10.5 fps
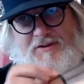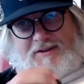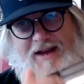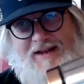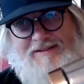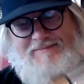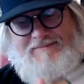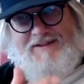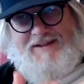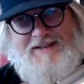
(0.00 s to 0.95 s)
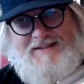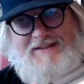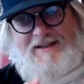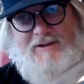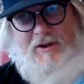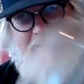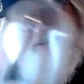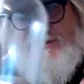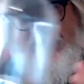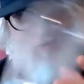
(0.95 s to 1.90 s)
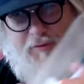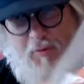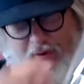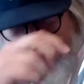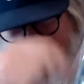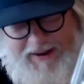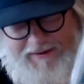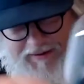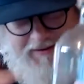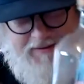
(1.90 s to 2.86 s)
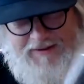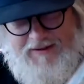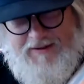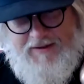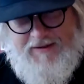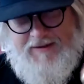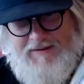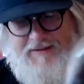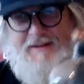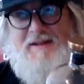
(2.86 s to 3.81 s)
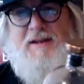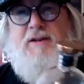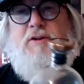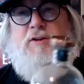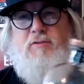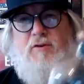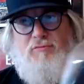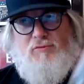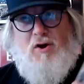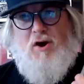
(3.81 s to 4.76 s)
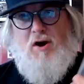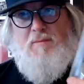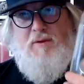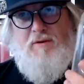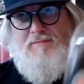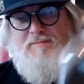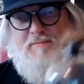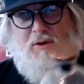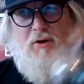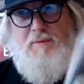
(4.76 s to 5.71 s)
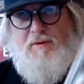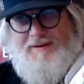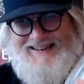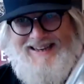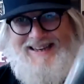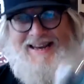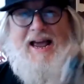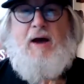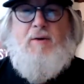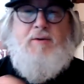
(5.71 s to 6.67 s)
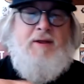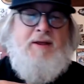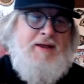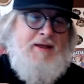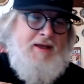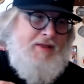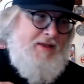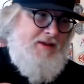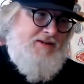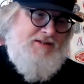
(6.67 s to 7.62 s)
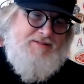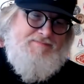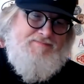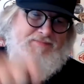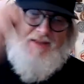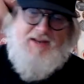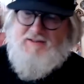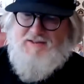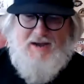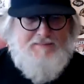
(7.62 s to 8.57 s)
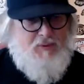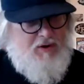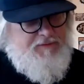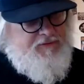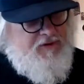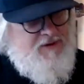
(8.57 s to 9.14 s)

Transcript: It's got a seal on it, so you don't have to worry about the tequila or the rum or the bourbon leaking out. And then you just take the top off,